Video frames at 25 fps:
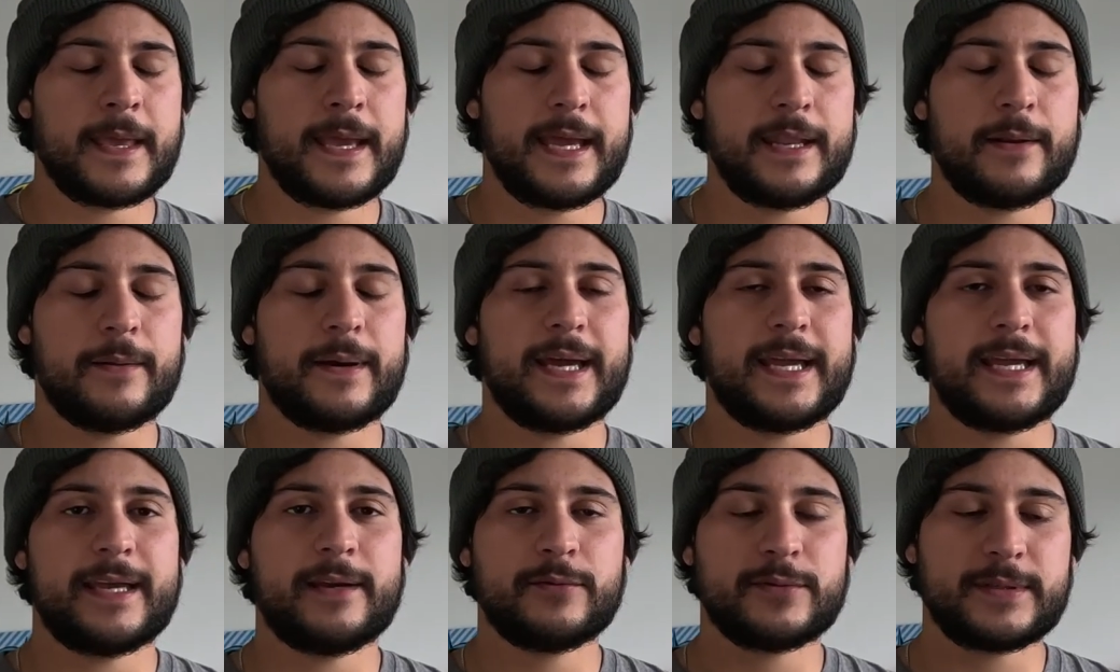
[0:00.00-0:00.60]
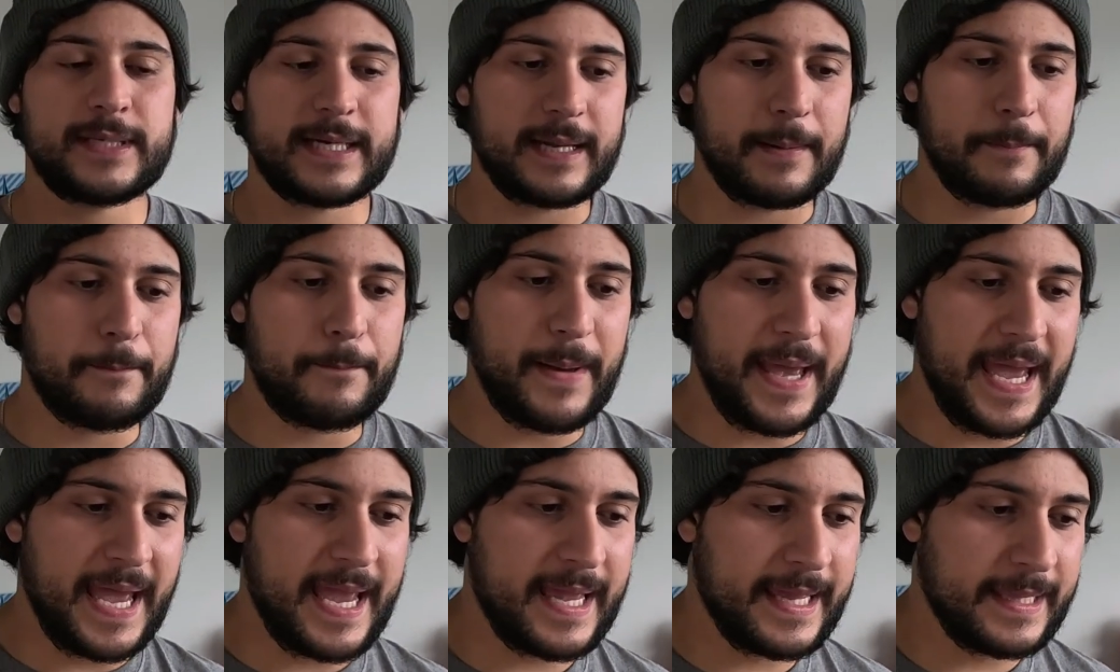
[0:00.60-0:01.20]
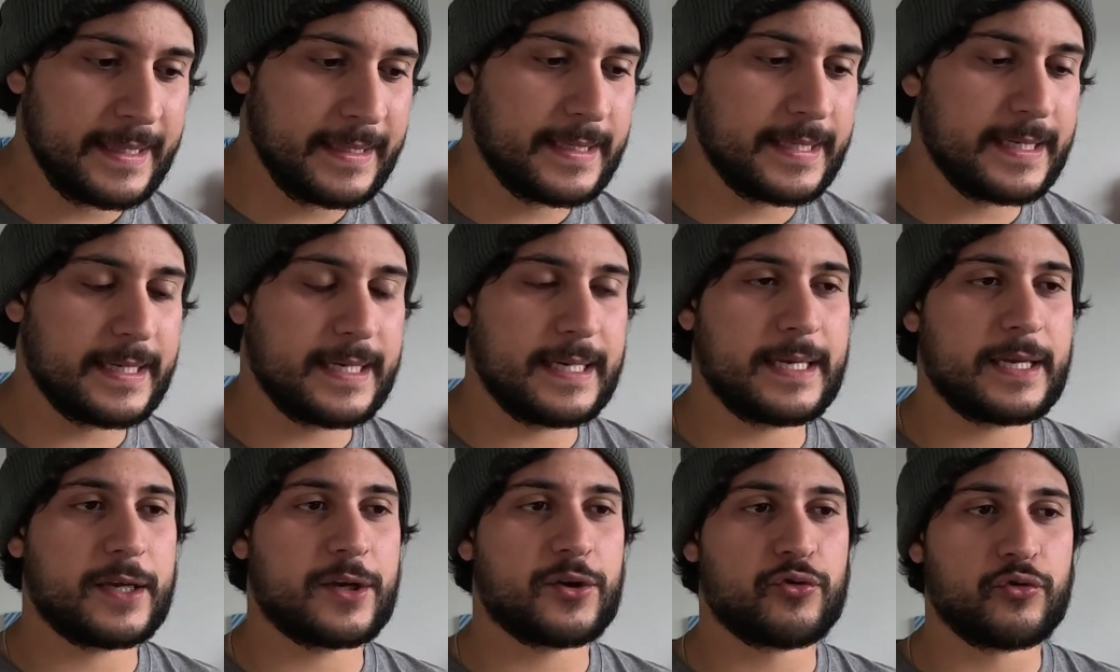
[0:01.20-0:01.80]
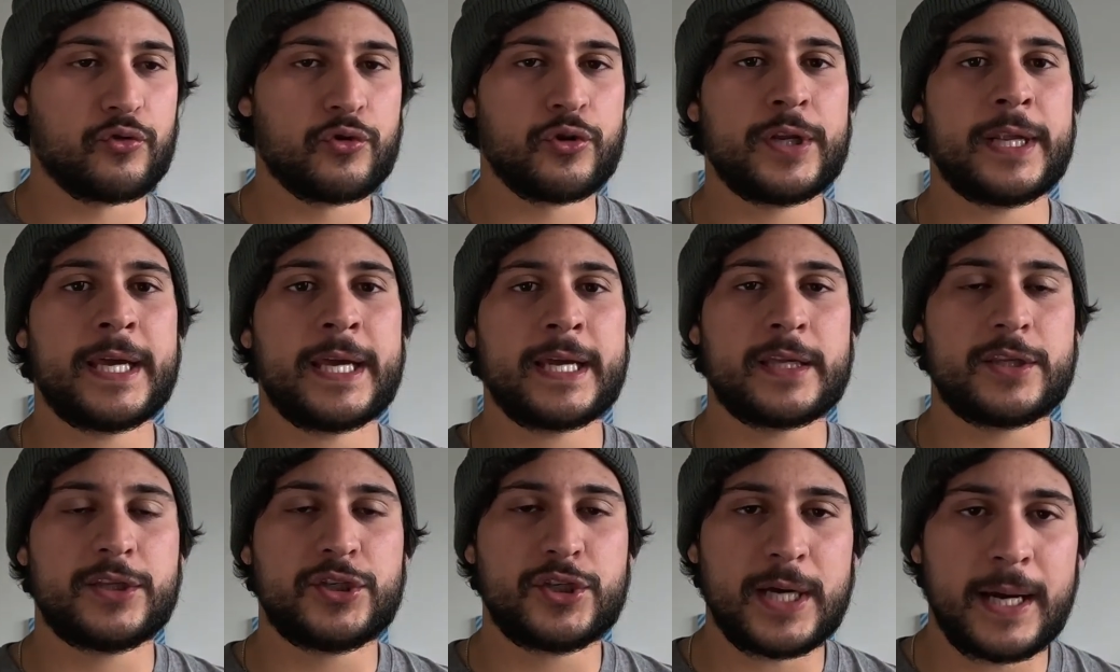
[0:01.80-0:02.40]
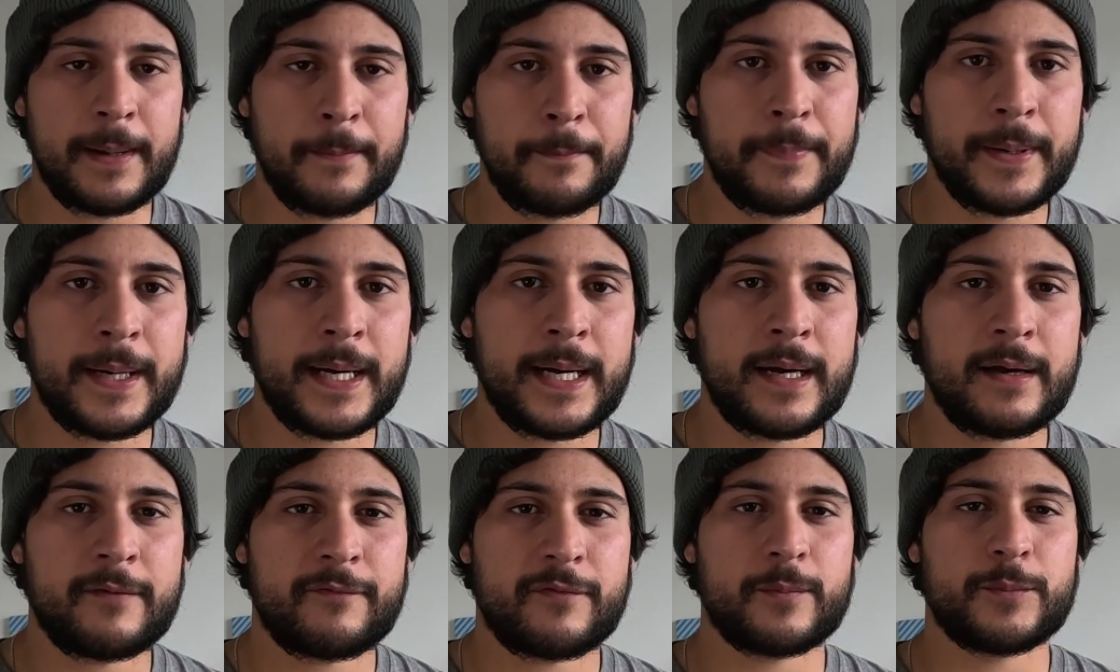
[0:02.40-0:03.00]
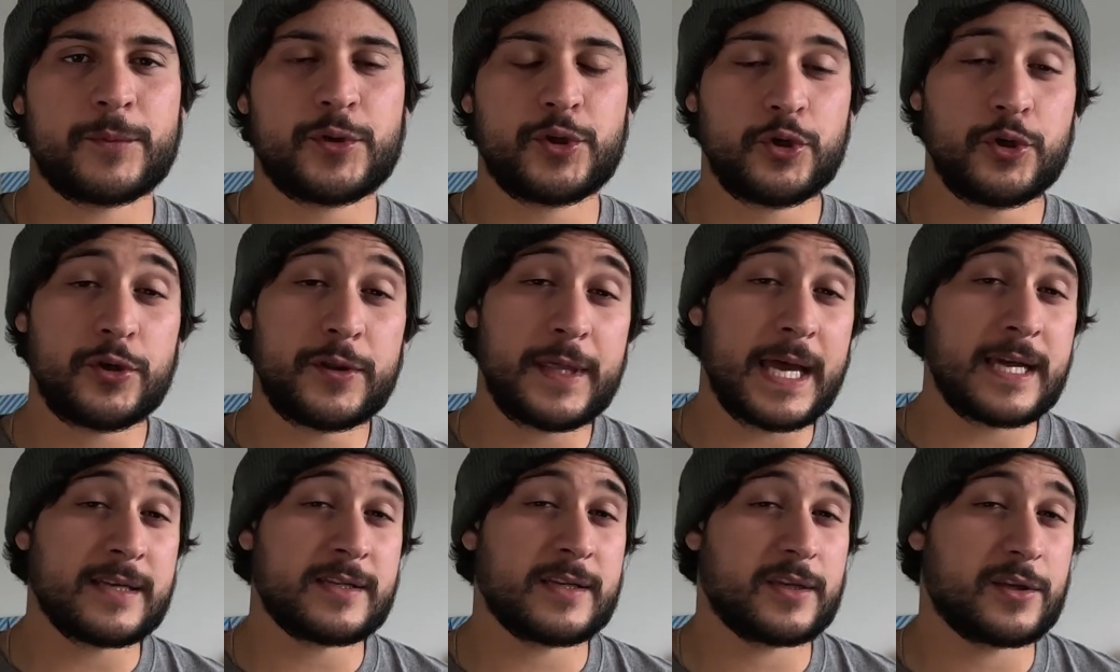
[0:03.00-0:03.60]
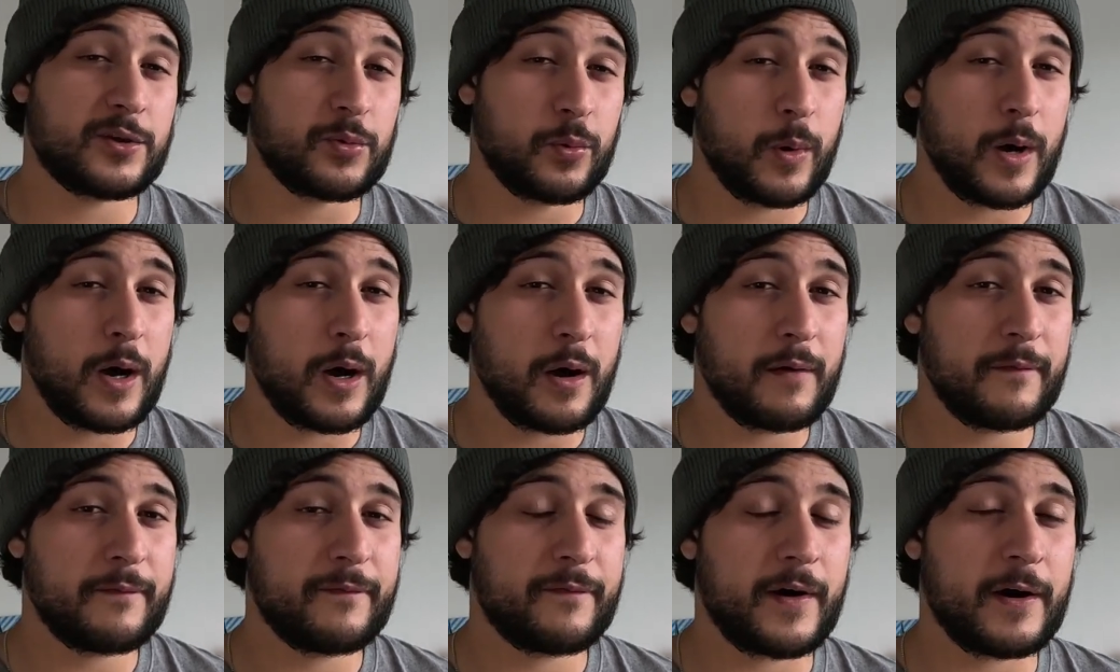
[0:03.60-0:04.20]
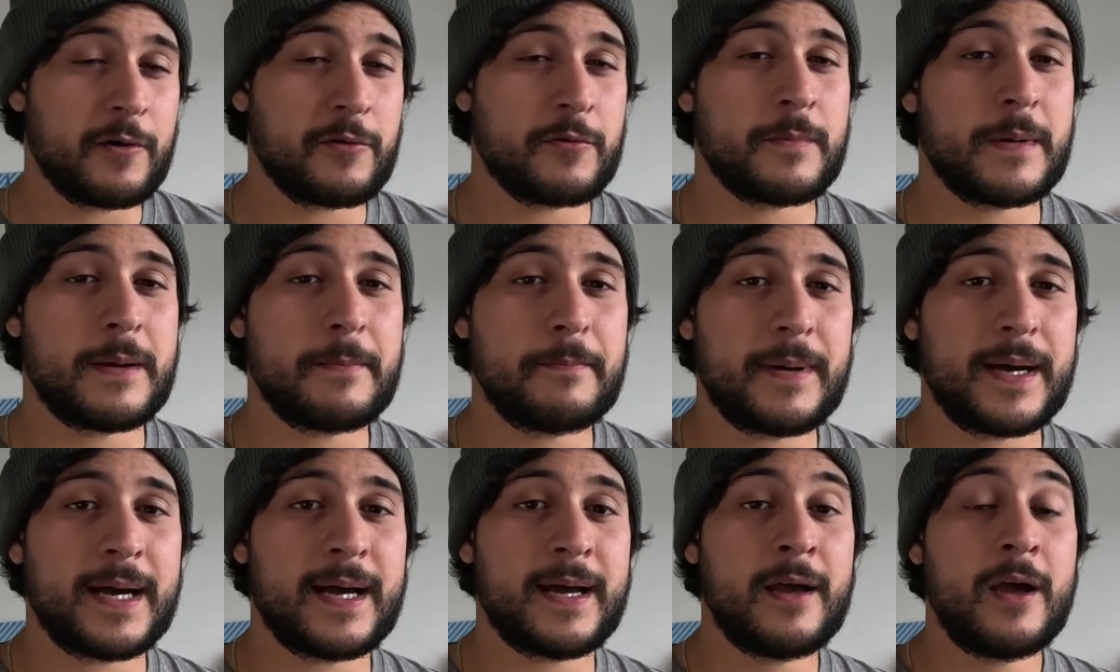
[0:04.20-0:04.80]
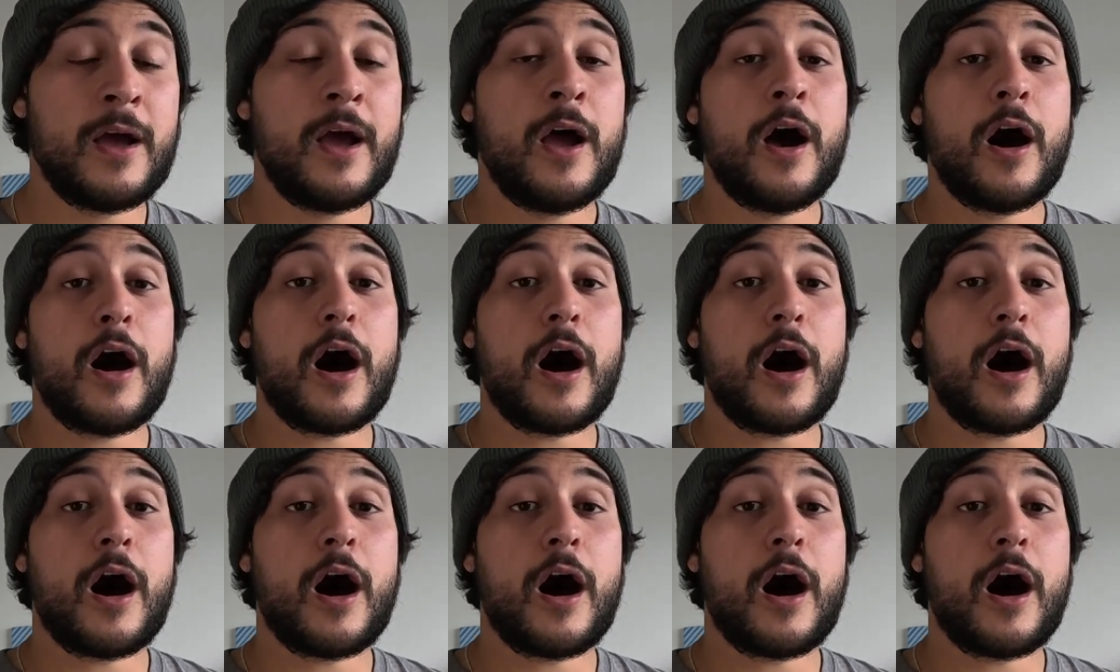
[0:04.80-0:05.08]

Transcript: Anyway, it was like a band crew neck jumper from 2012, if I remember.